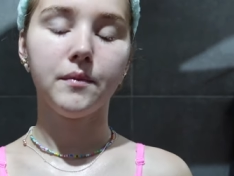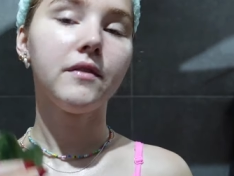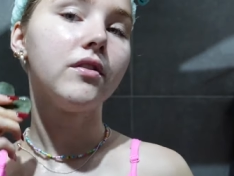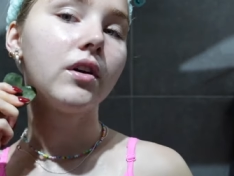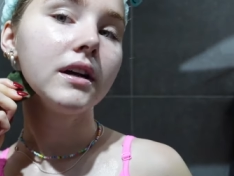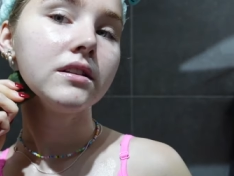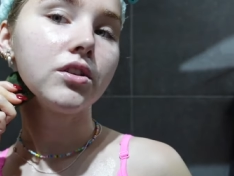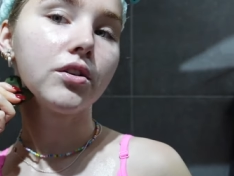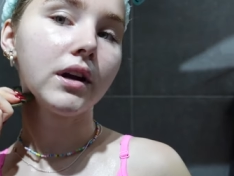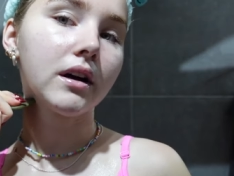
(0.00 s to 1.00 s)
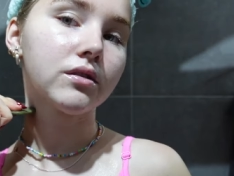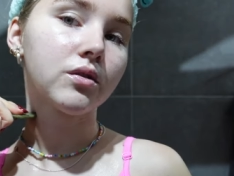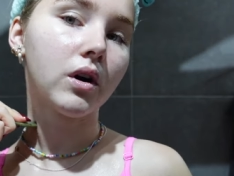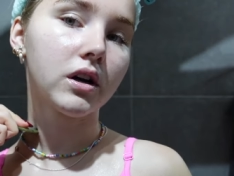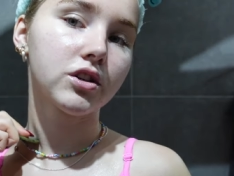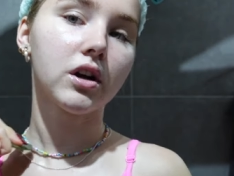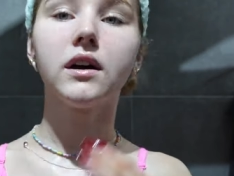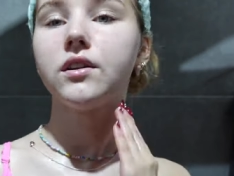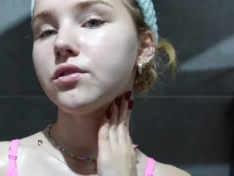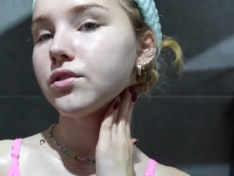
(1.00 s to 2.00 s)
if you guys don't know how to gua
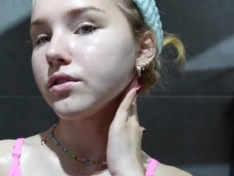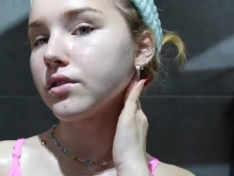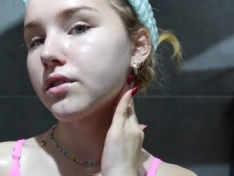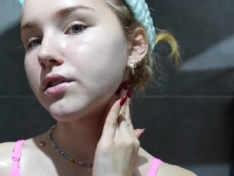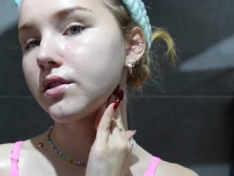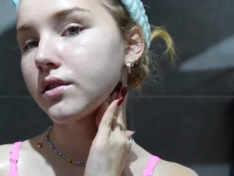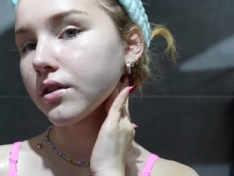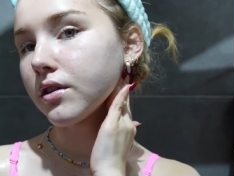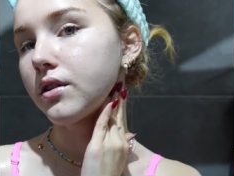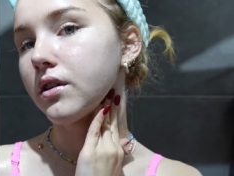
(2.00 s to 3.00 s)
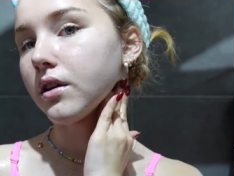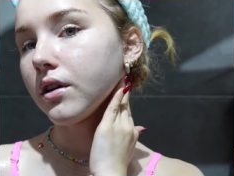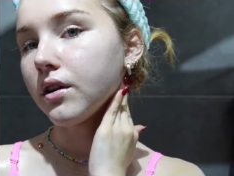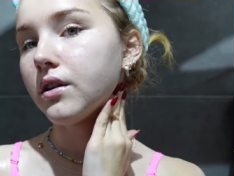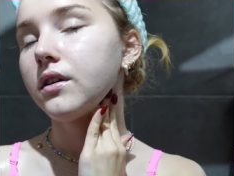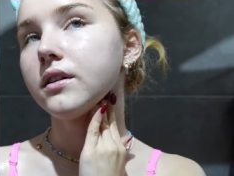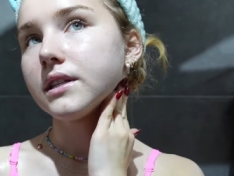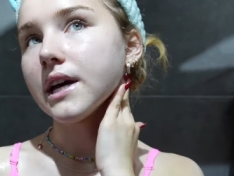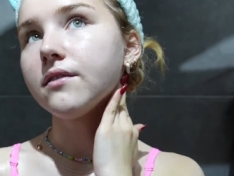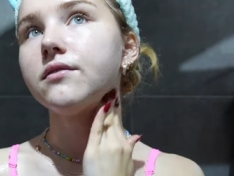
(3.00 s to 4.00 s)
sha, you should
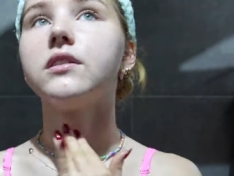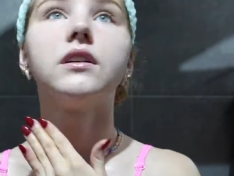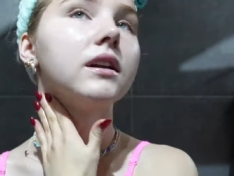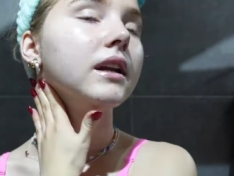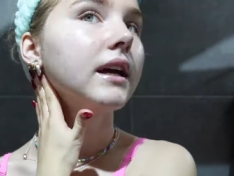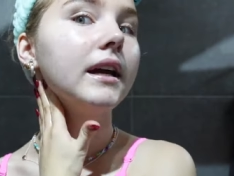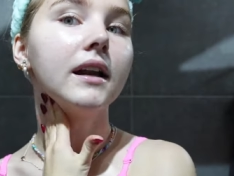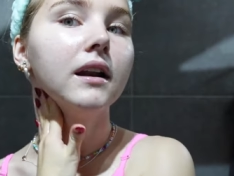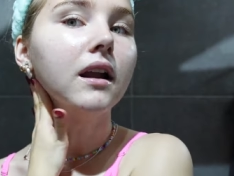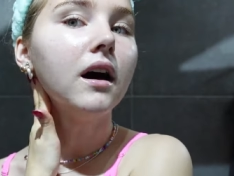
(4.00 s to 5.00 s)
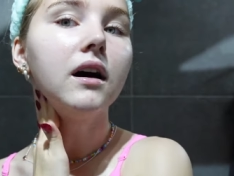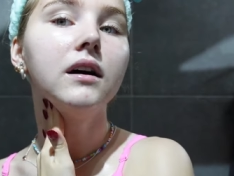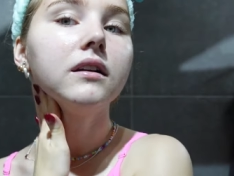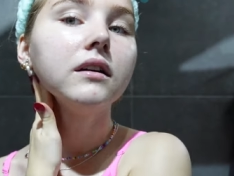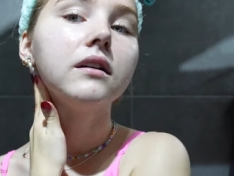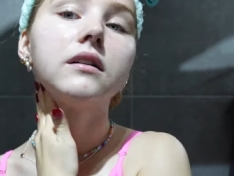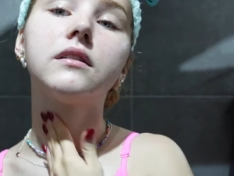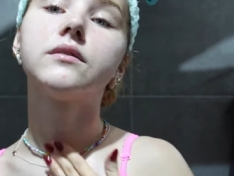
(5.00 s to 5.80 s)
definitely learn.